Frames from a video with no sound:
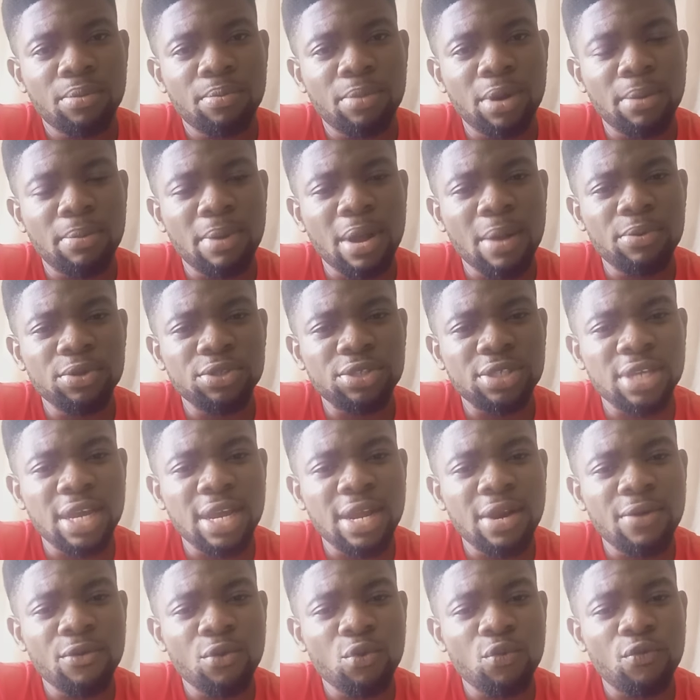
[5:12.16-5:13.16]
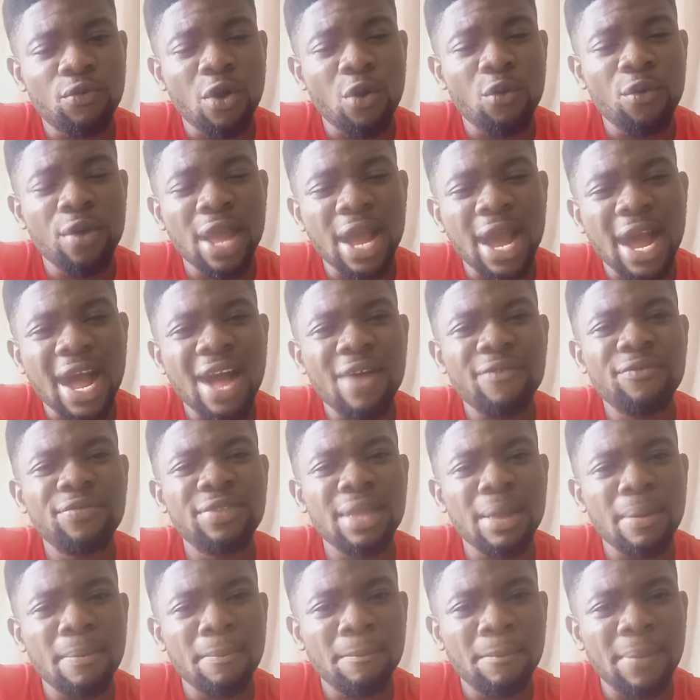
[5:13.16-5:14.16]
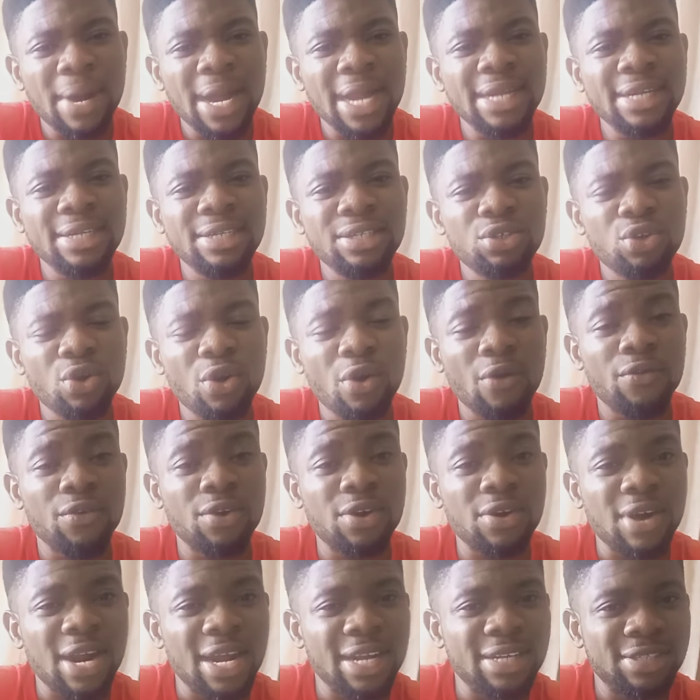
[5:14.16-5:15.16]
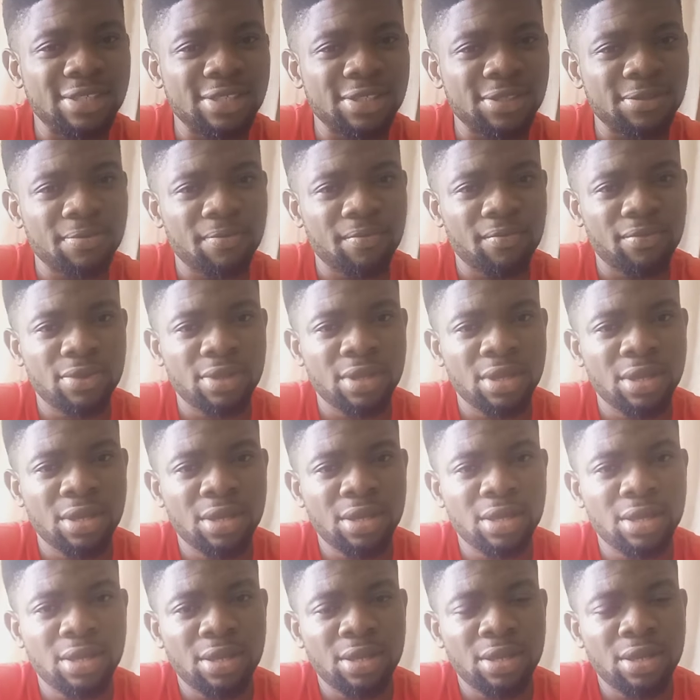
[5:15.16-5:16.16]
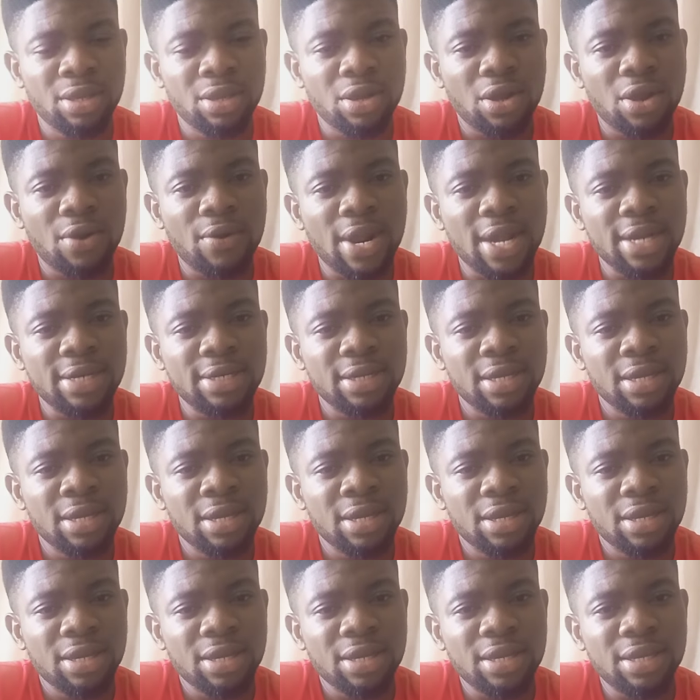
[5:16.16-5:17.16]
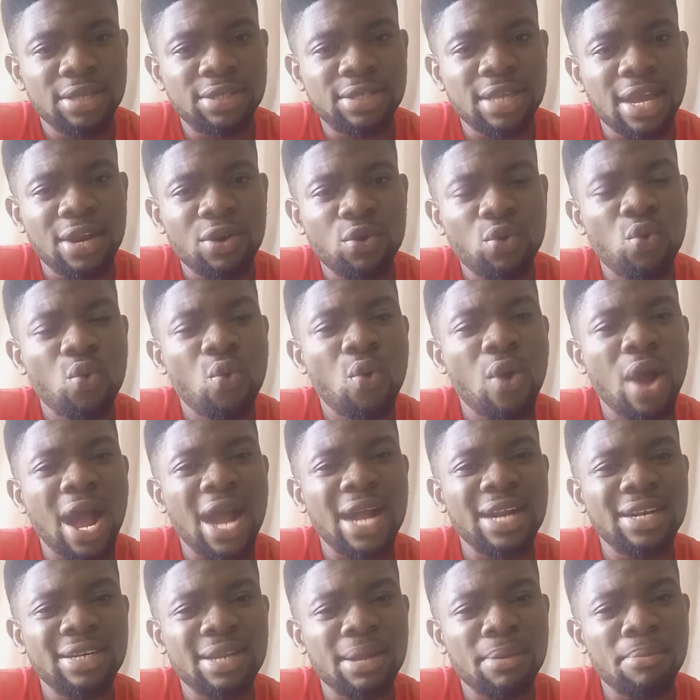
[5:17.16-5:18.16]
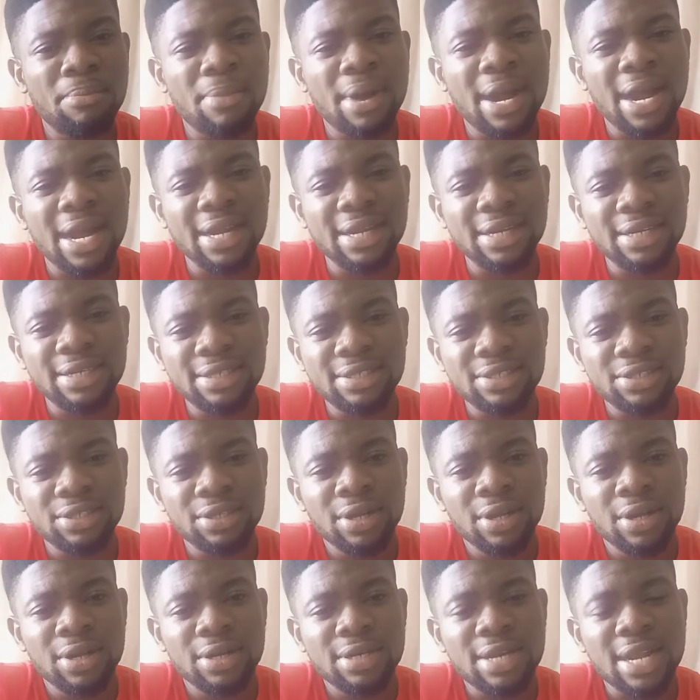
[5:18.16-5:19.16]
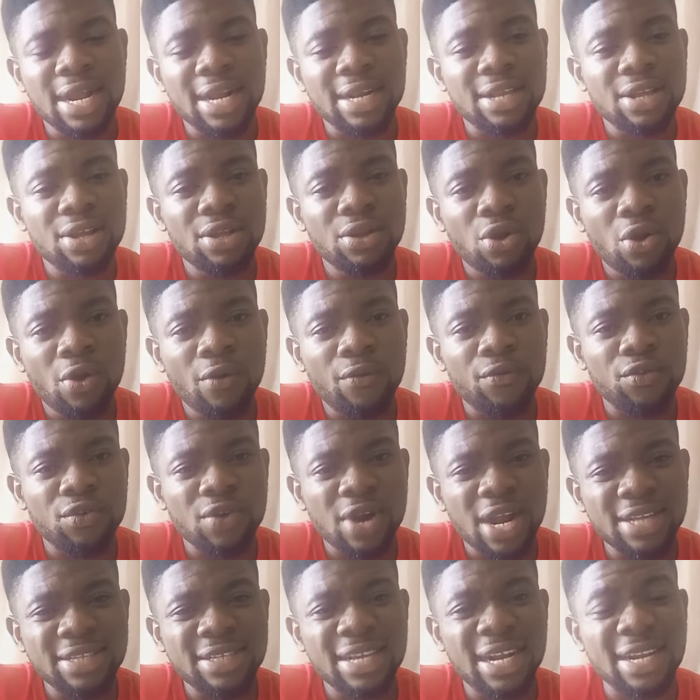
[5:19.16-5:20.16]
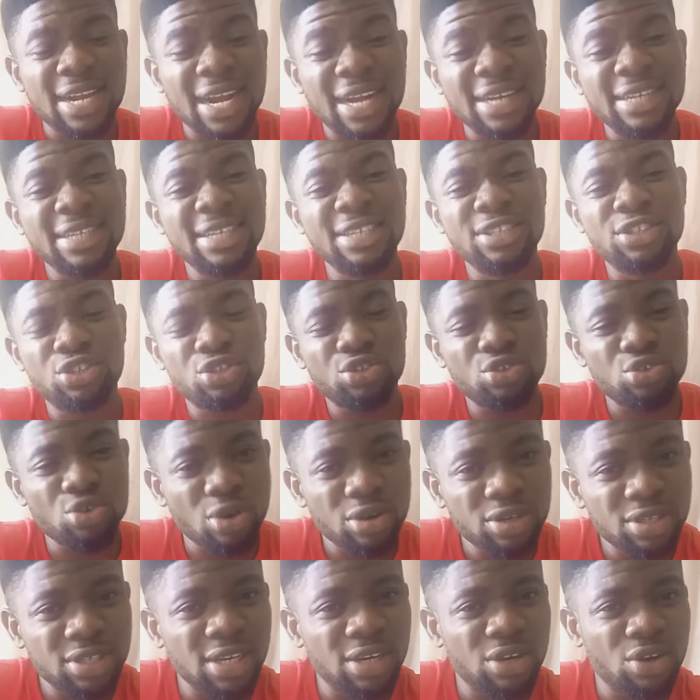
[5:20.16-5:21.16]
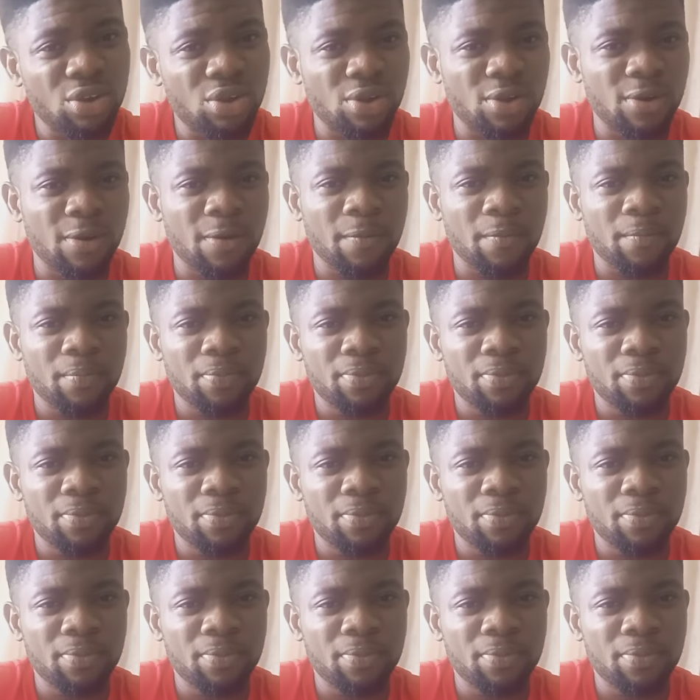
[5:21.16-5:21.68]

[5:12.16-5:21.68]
But the Bible said, for we have the mind of Christ. All right? He said, who had the mind that of Christ that can instruct the Lord?